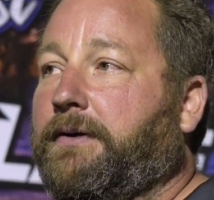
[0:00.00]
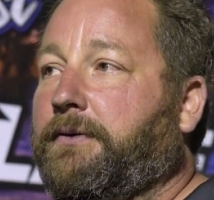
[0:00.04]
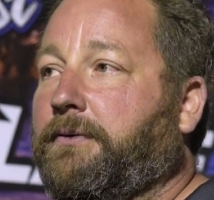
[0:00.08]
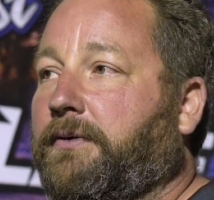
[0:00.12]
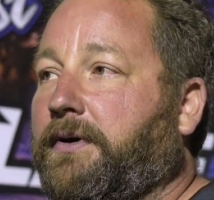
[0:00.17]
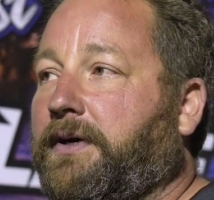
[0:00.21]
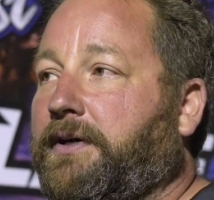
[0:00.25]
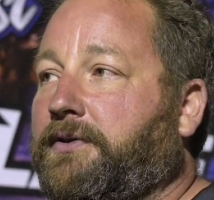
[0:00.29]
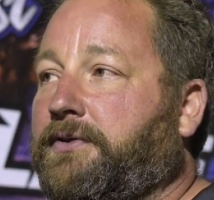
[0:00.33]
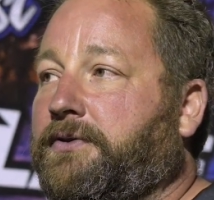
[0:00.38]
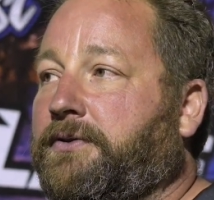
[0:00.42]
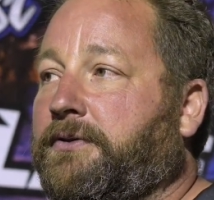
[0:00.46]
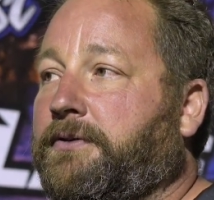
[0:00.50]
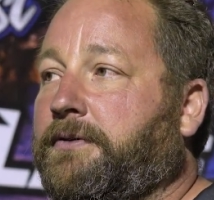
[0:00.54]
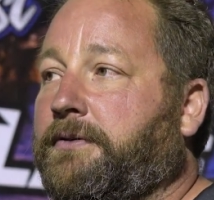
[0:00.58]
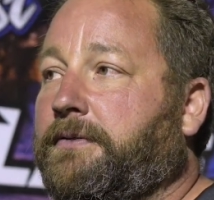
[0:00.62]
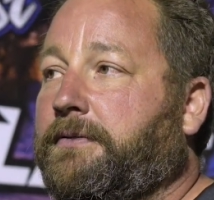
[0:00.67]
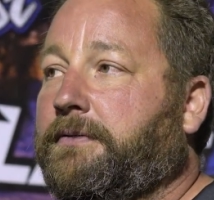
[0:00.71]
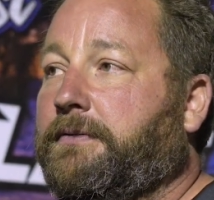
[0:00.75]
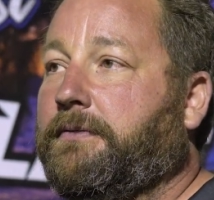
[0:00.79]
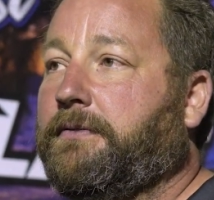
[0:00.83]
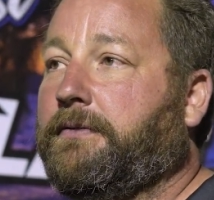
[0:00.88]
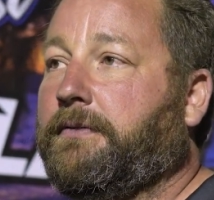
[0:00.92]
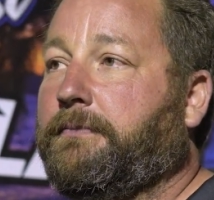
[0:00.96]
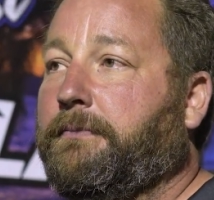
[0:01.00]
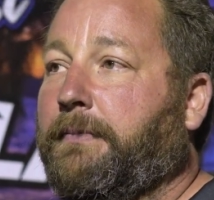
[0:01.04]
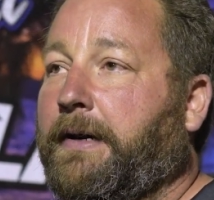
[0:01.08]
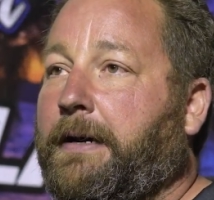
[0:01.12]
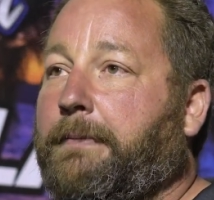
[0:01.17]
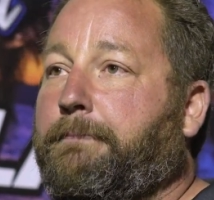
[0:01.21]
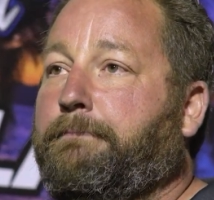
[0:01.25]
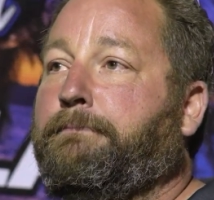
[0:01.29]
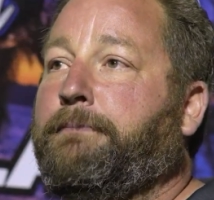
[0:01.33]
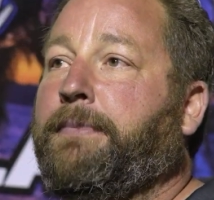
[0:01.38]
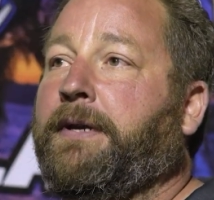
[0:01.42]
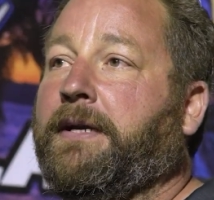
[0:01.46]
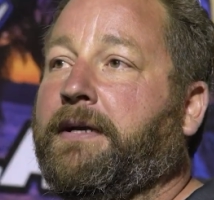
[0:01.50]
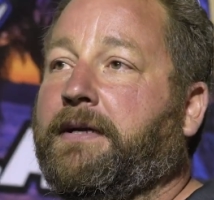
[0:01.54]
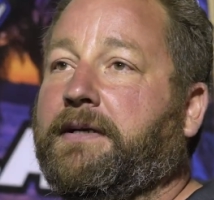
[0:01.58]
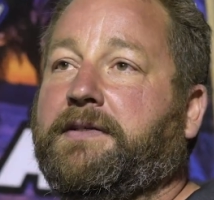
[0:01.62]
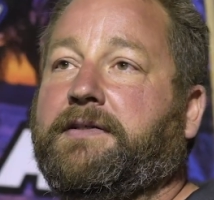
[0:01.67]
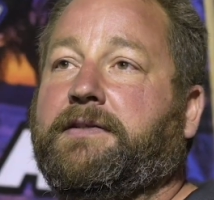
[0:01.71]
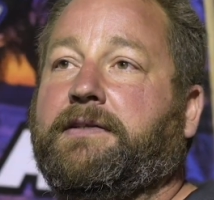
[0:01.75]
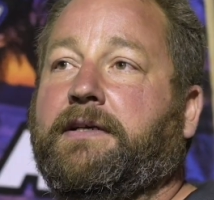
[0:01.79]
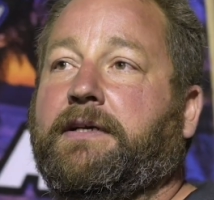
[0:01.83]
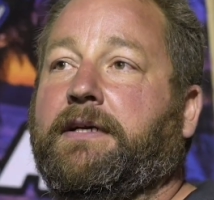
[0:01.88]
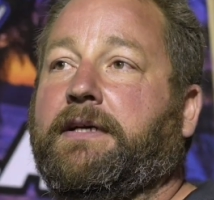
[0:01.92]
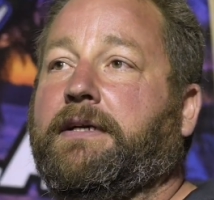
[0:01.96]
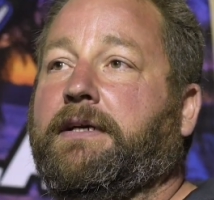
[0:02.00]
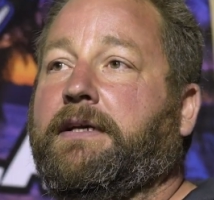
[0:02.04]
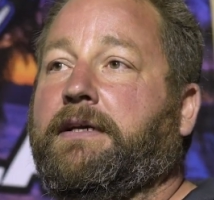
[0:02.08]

a racer, my biggest thing